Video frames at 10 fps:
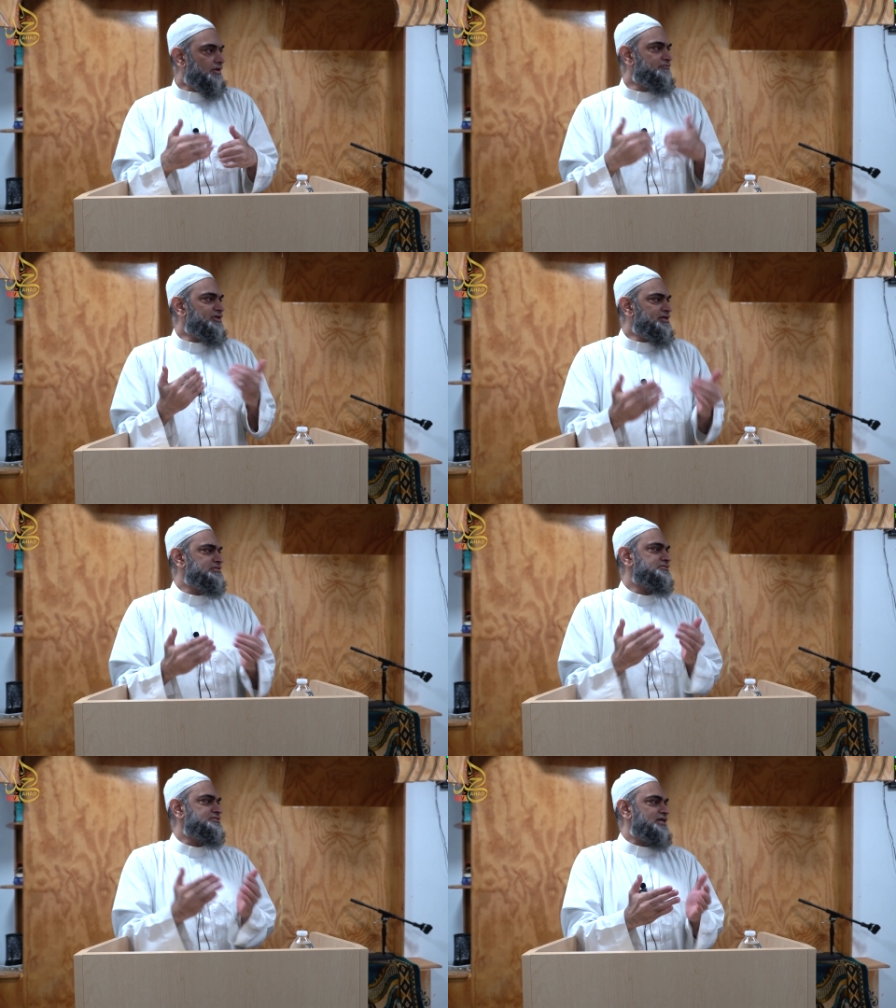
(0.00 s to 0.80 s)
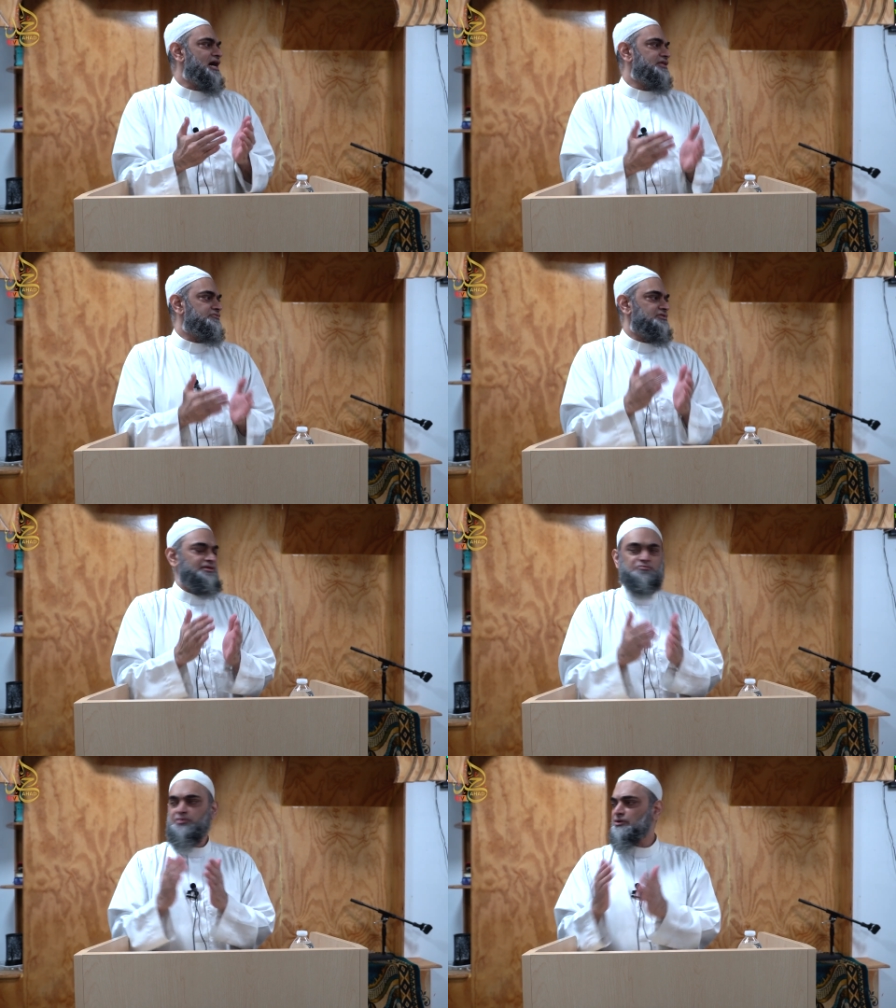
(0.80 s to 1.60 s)
we need to start with
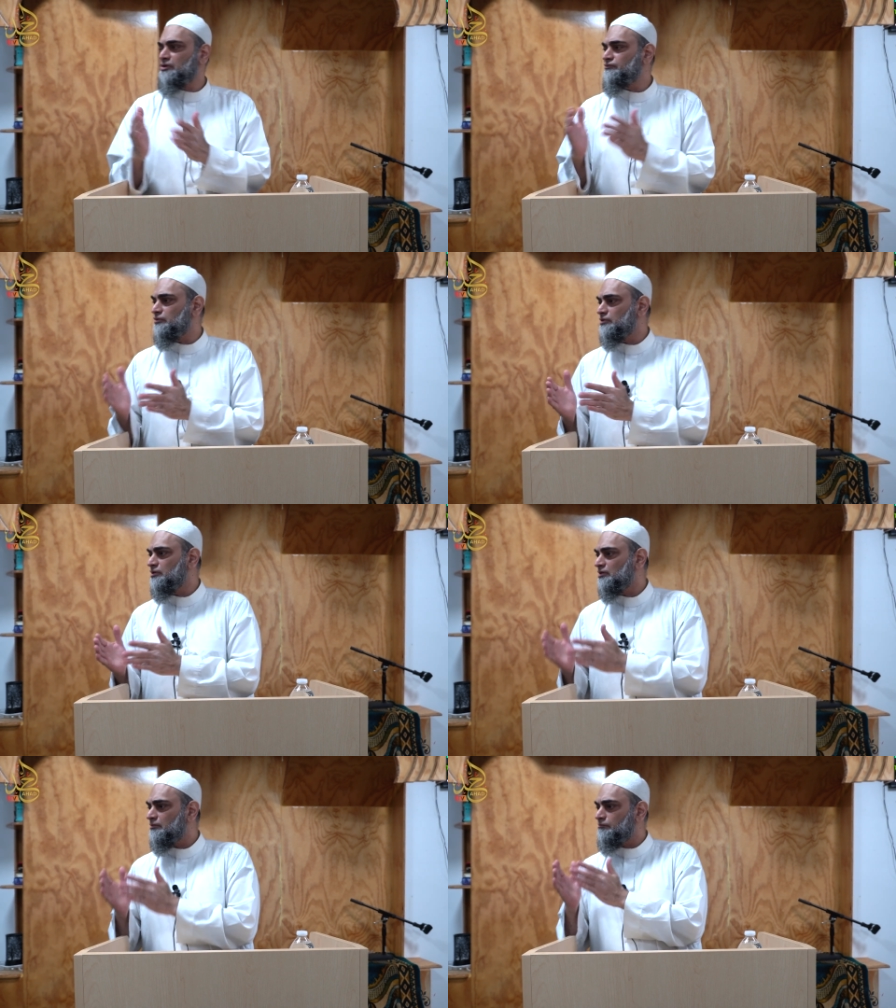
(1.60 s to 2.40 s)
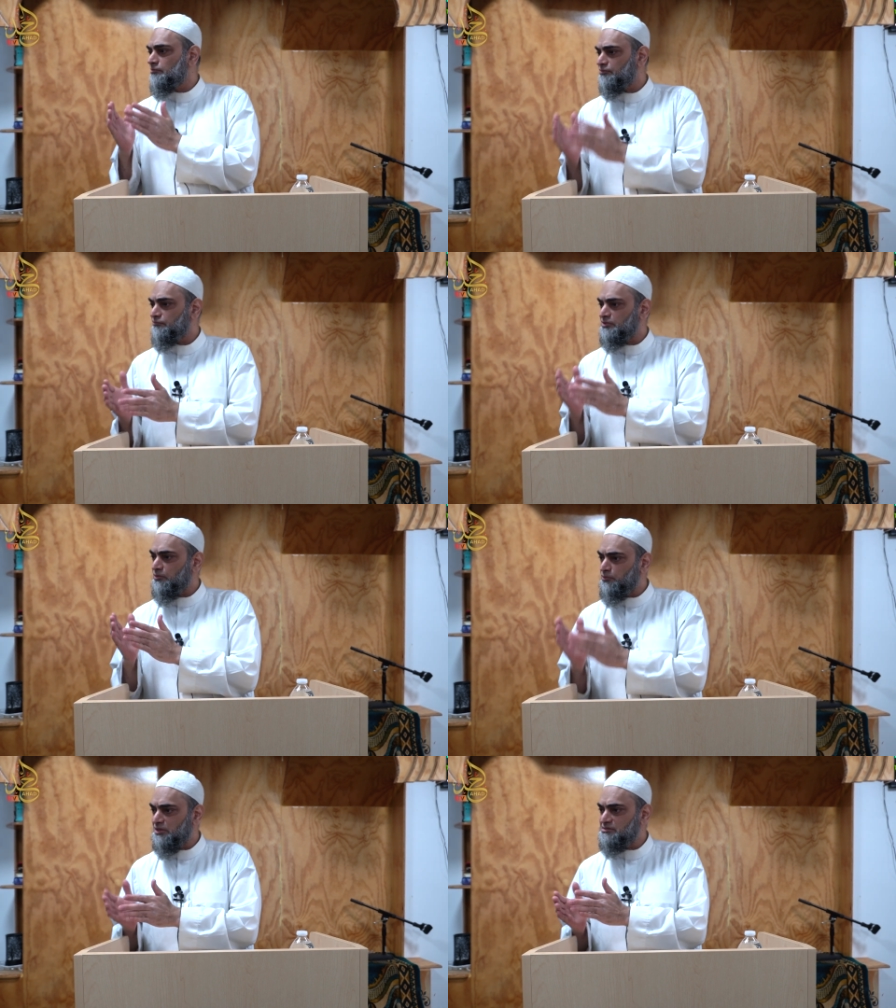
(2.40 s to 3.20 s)
a beautiful, with the
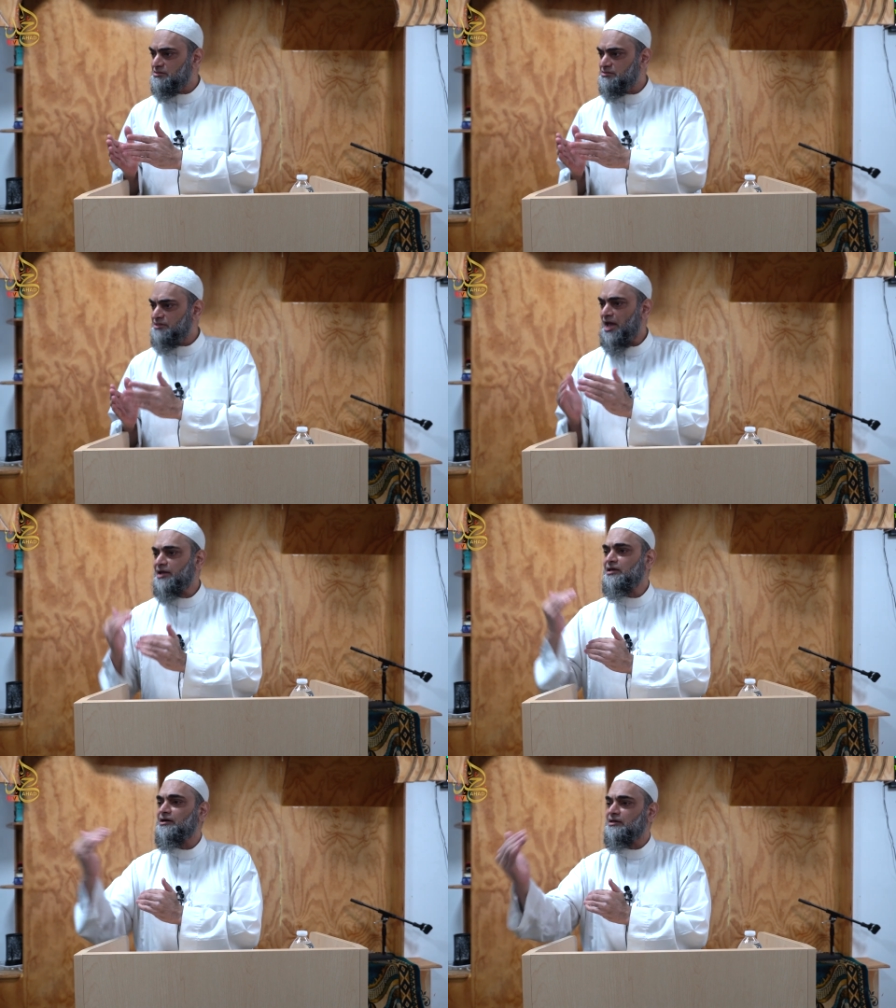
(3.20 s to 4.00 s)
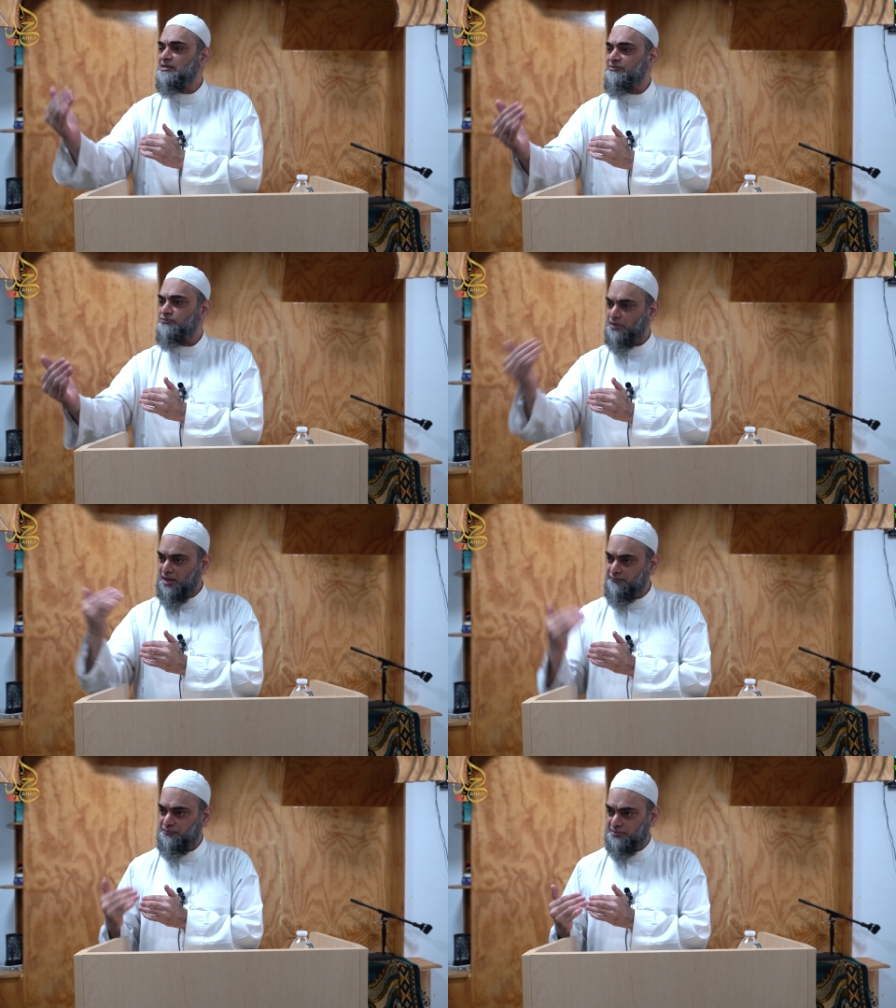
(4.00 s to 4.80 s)
words, thanking Allah for
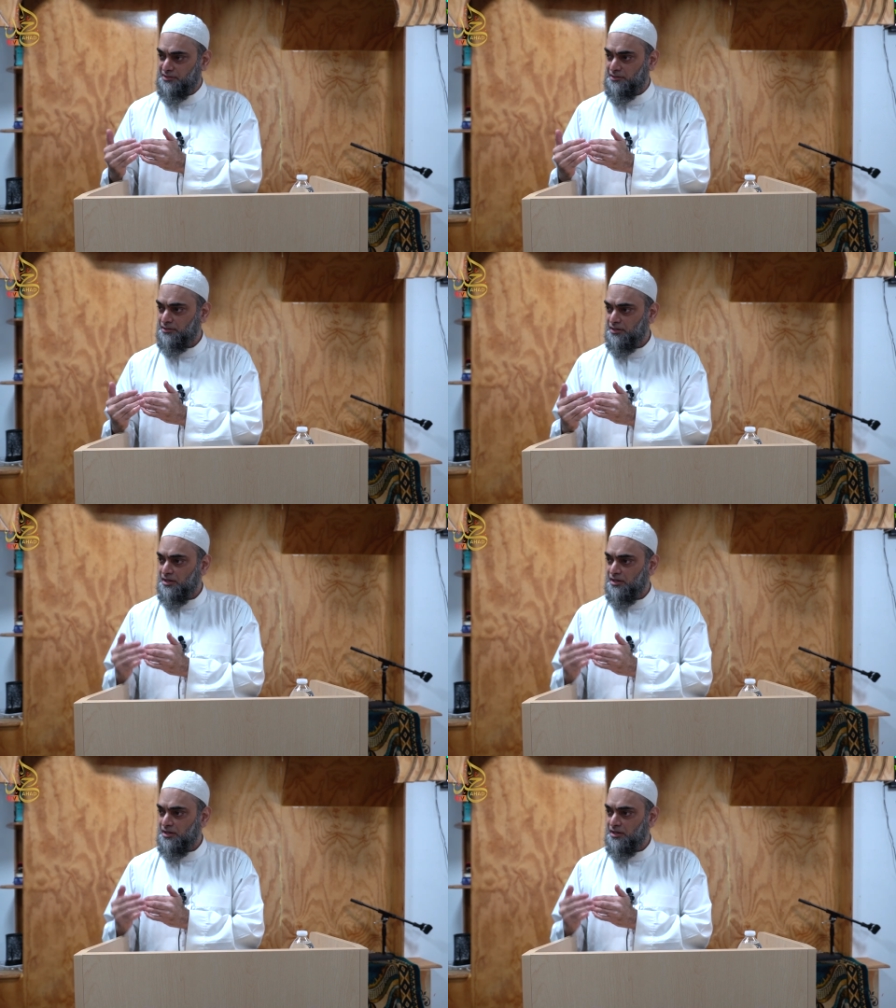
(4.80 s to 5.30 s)
everything.